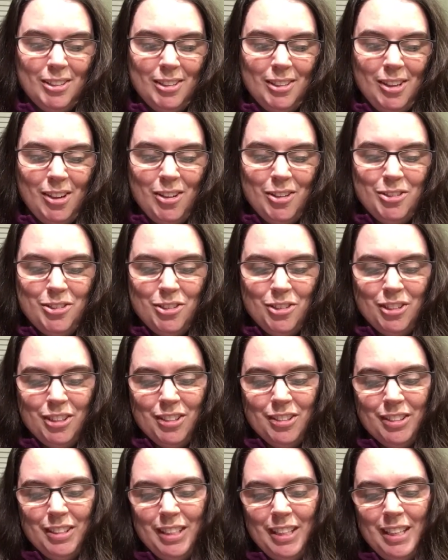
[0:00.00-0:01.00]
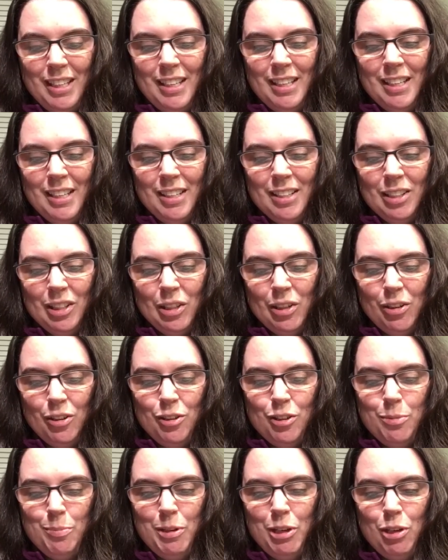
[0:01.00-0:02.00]
Alternately, learn
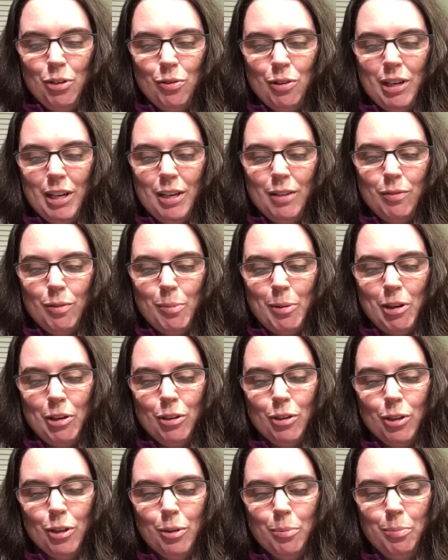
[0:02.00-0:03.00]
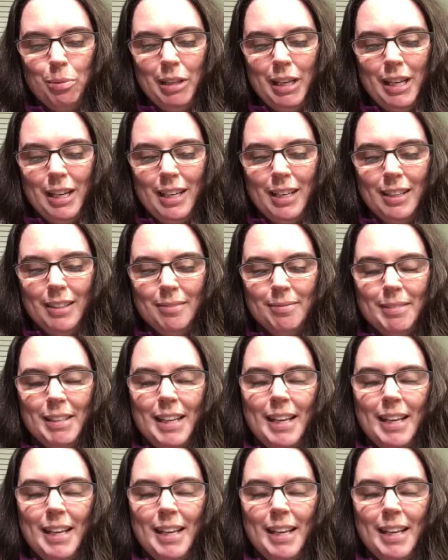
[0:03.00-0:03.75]
to be creative about your complaining.